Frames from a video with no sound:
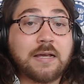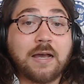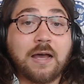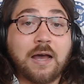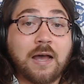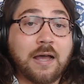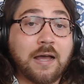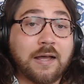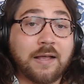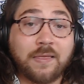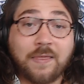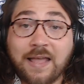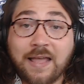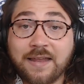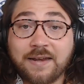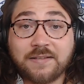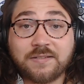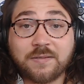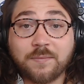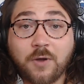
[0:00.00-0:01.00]
Uh,
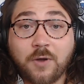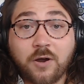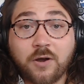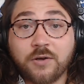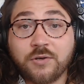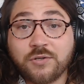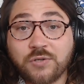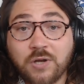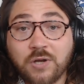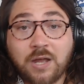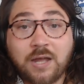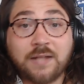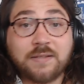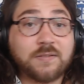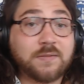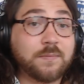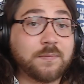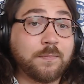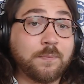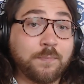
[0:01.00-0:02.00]
landed some hard
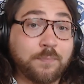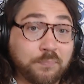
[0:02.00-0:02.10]
shots.